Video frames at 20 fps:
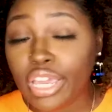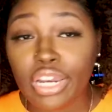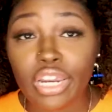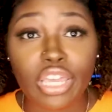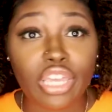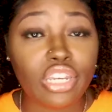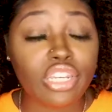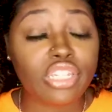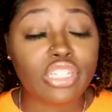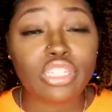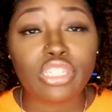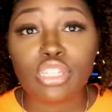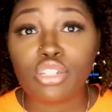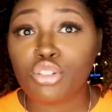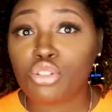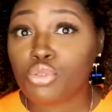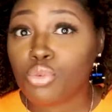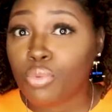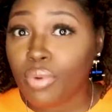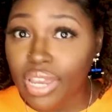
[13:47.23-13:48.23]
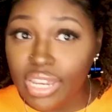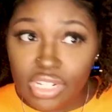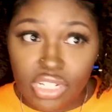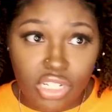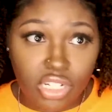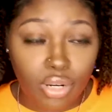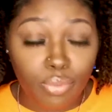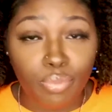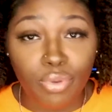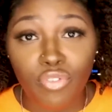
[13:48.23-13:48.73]
in any
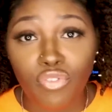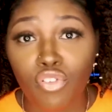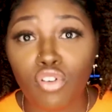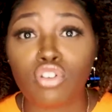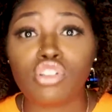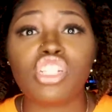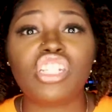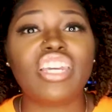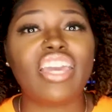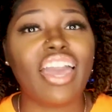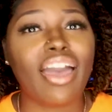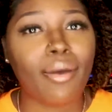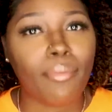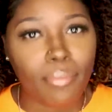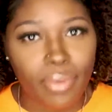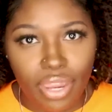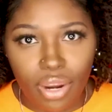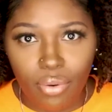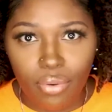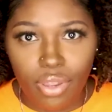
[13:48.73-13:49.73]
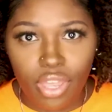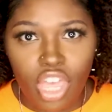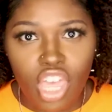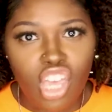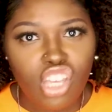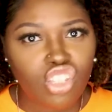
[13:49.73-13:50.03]
situation before she got married.